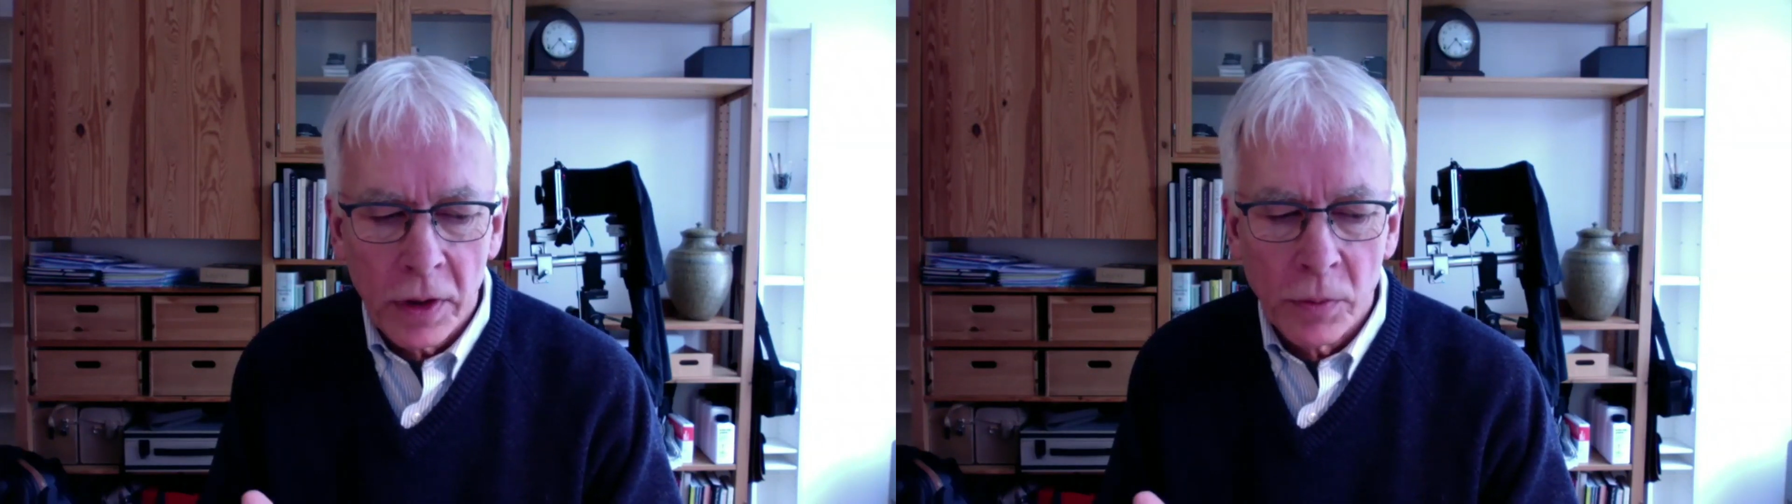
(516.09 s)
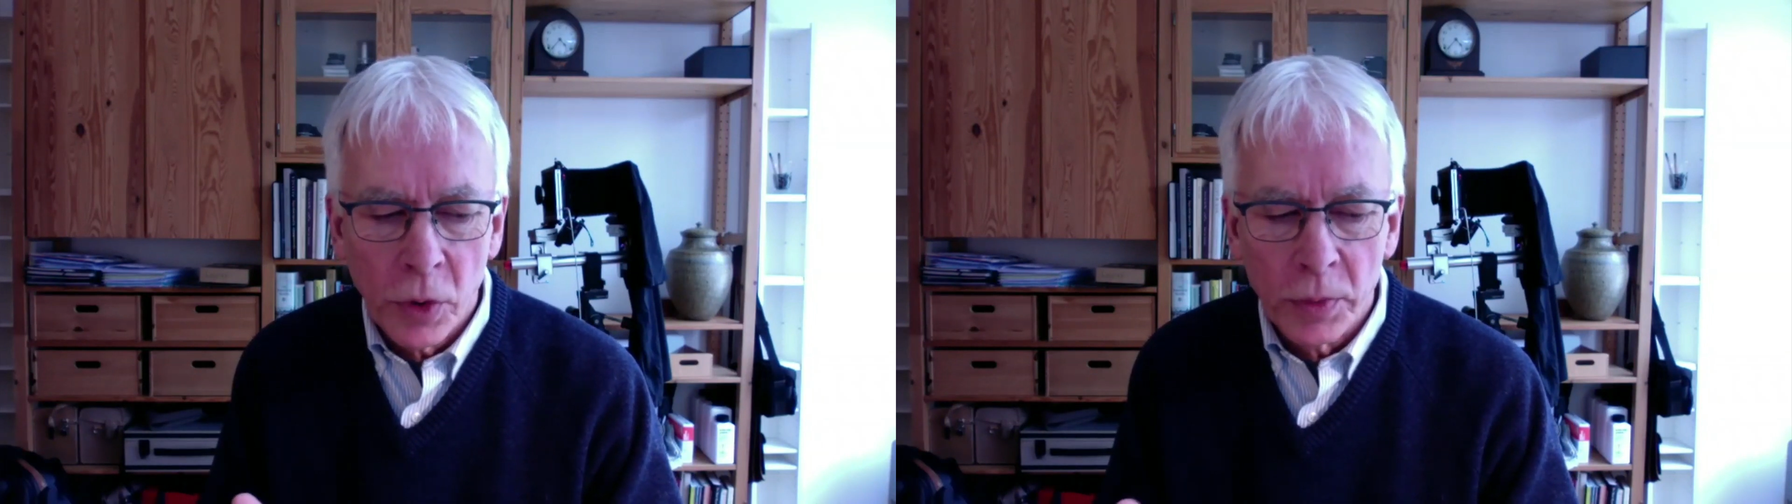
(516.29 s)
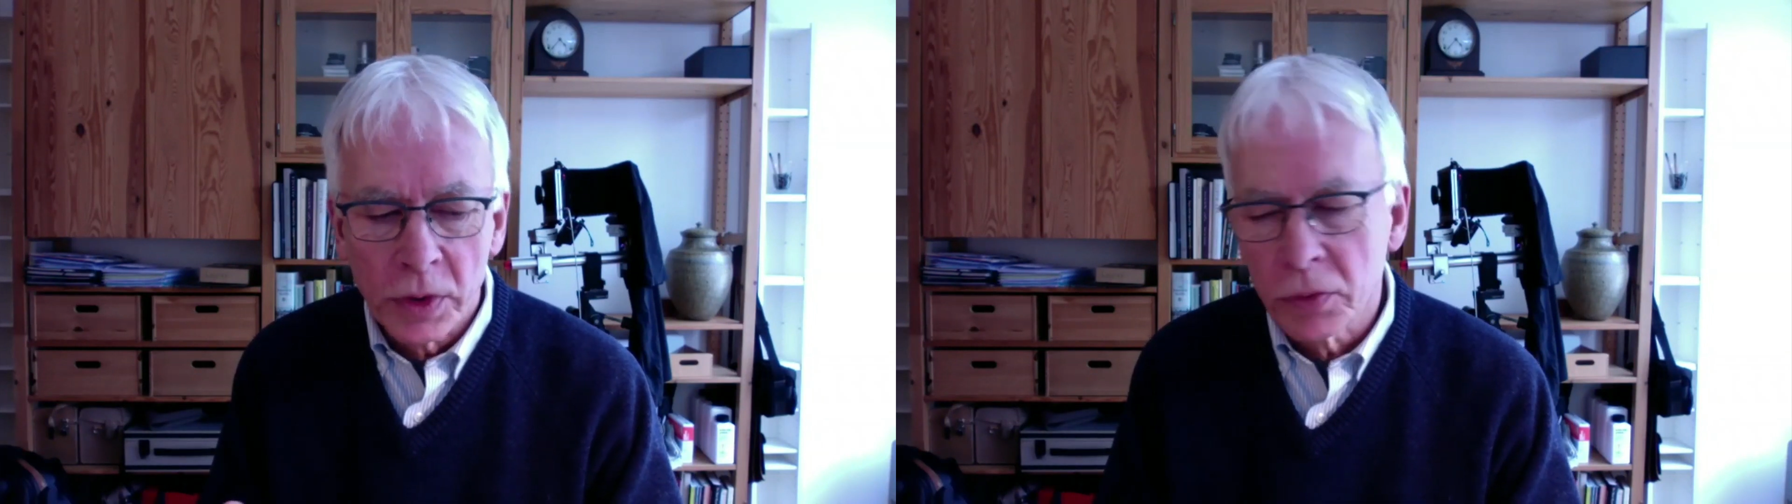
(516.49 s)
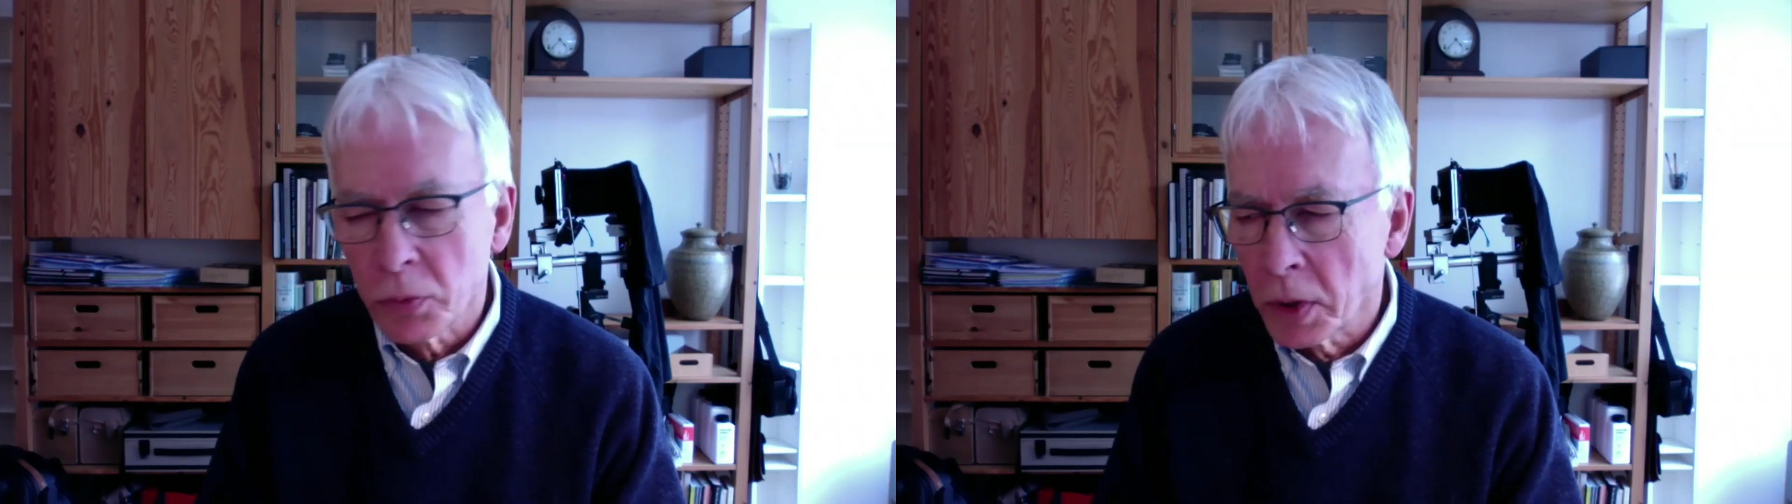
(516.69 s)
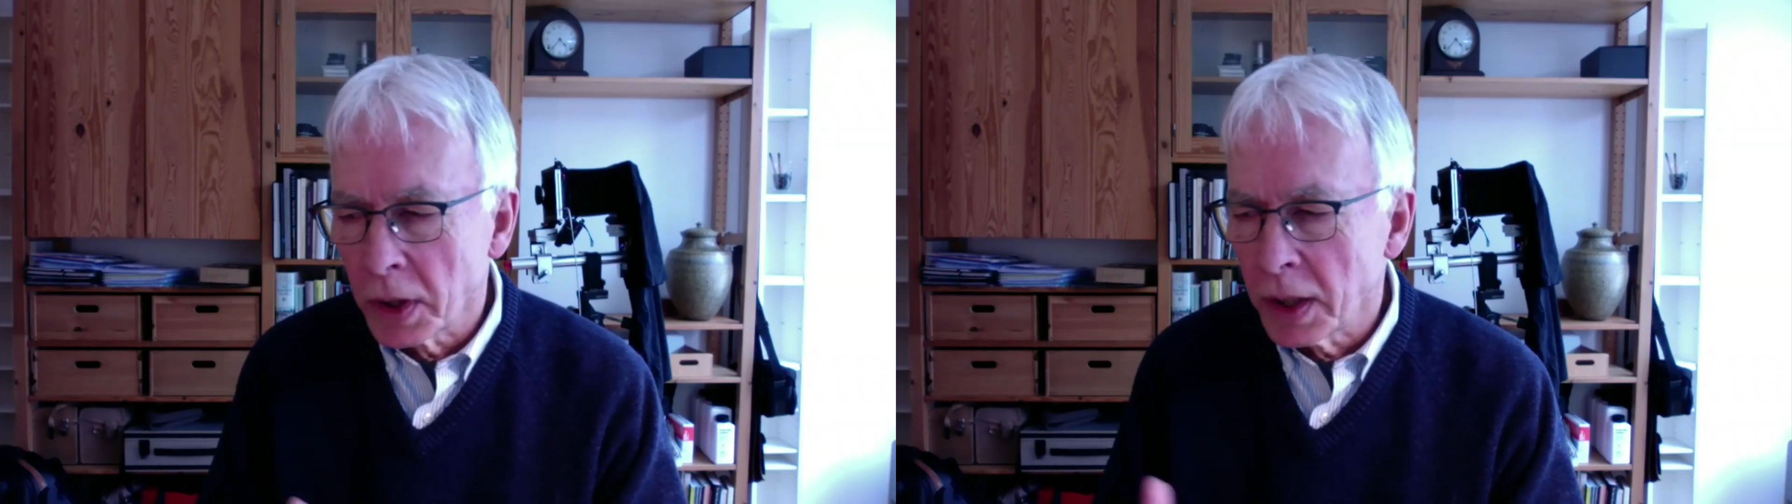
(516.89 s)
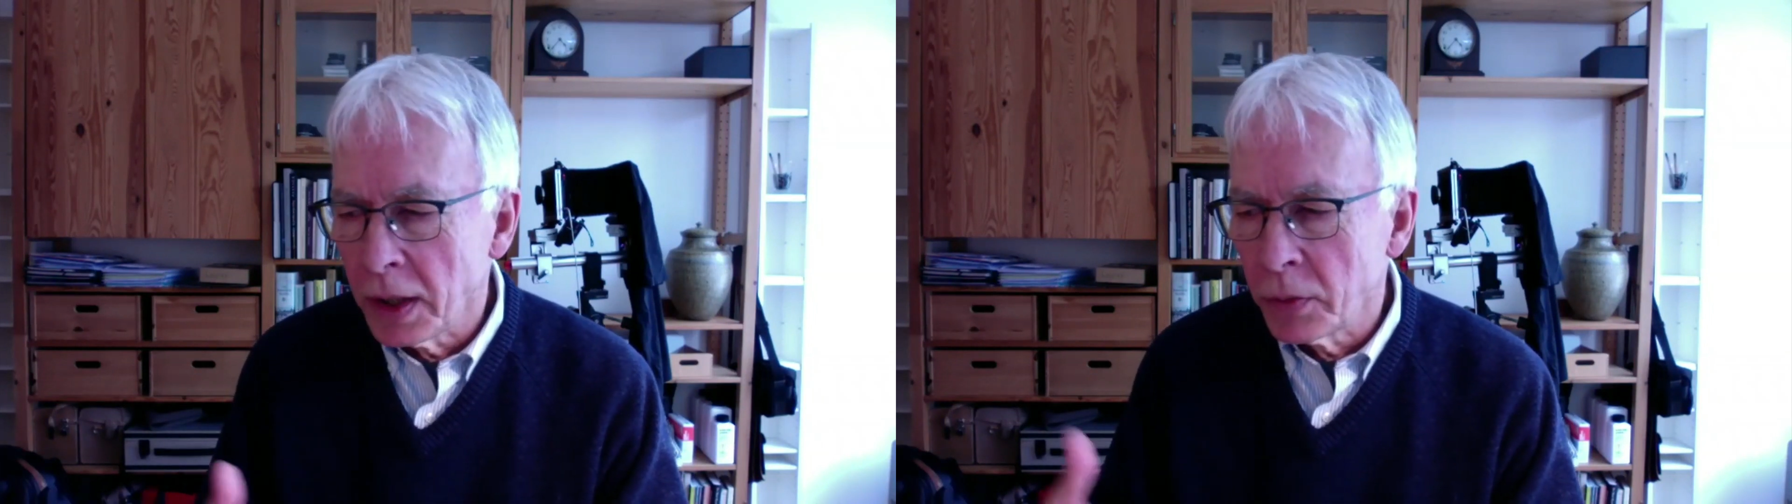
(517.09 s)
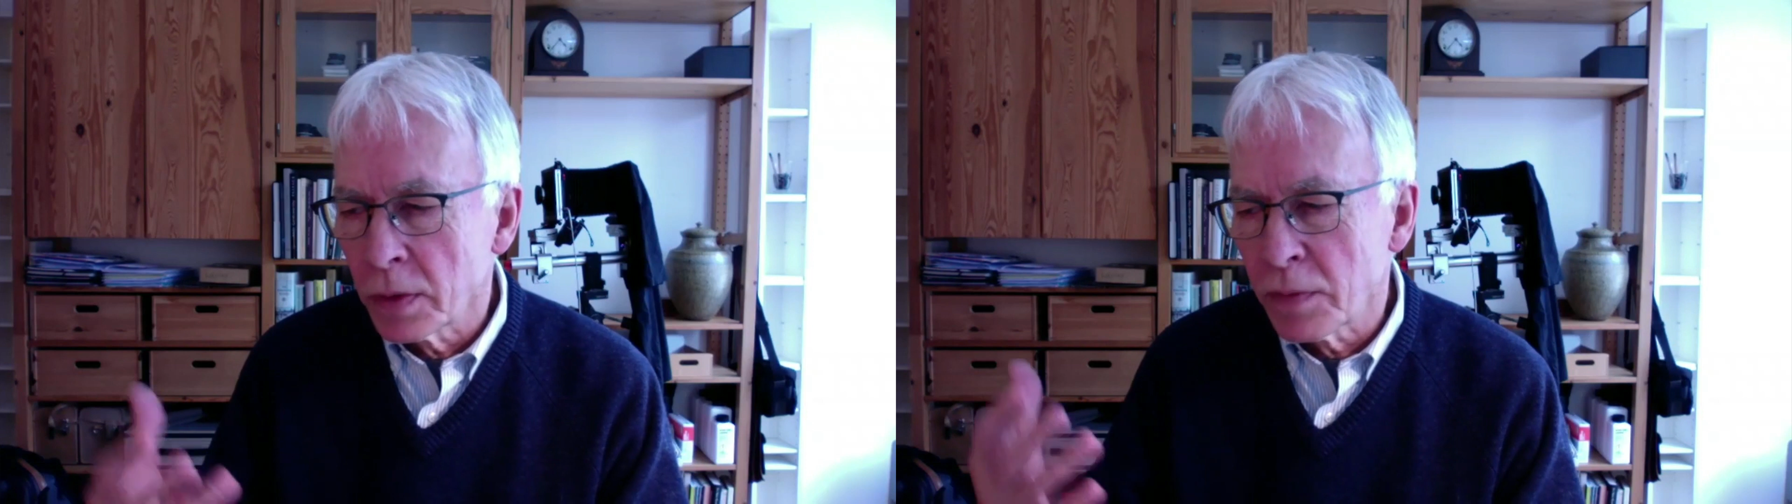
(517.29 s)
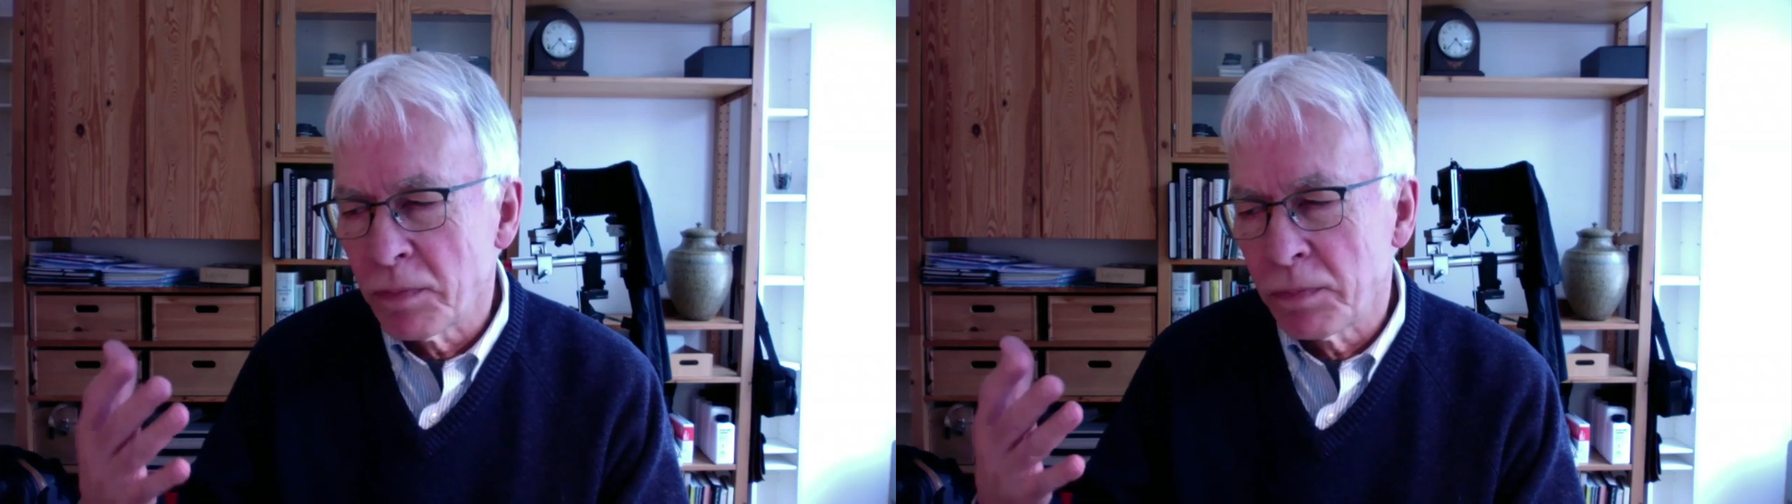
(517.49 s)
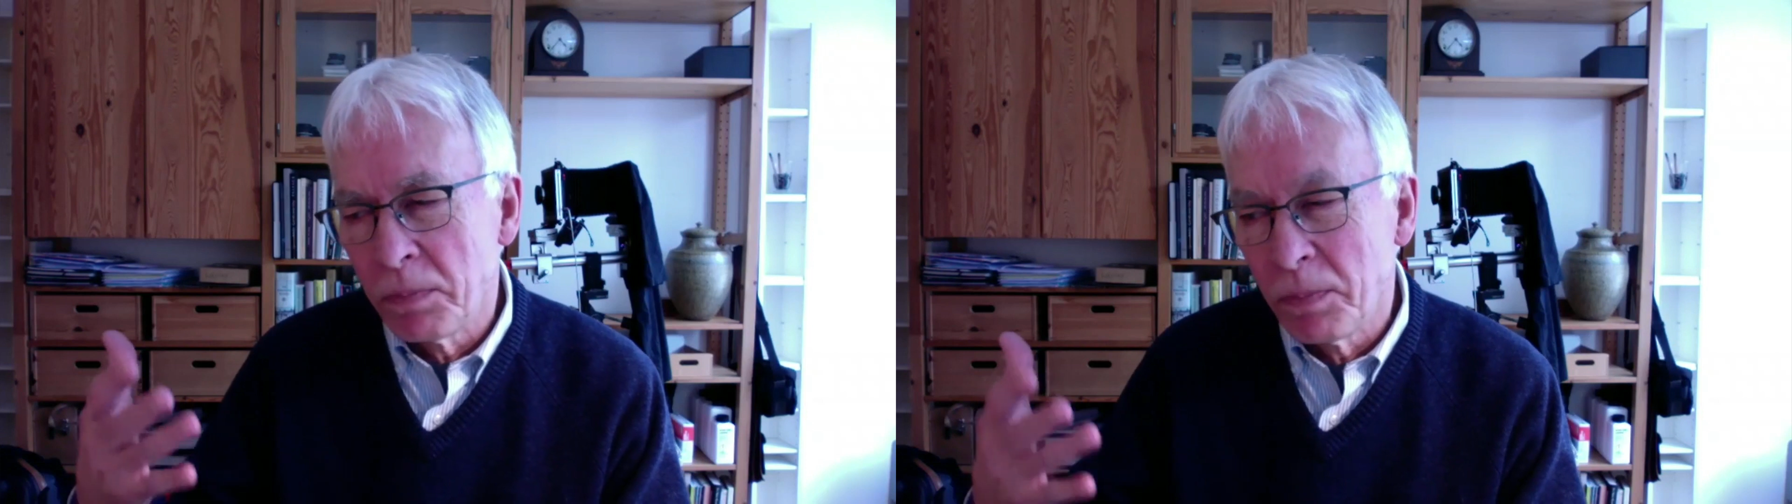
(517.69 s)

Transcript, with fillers: a moment where he was